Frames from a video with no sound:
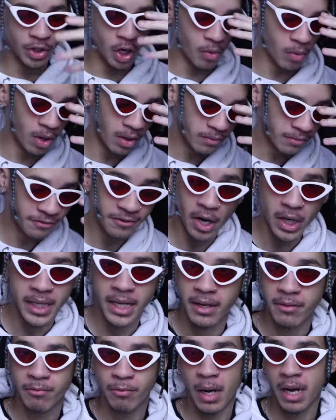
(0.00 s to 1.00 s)
You know what?
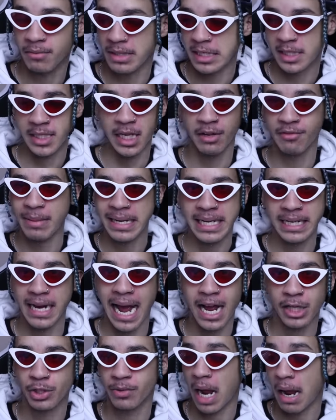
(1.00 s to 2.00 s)
Fuck it. Well, instead of making an
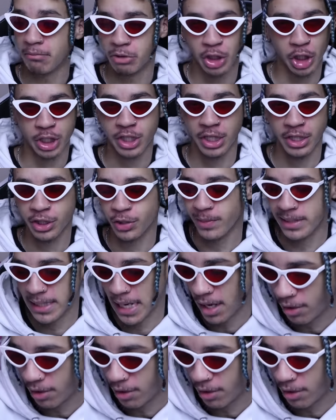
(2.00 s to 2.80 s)
actual, I'm just gonna do it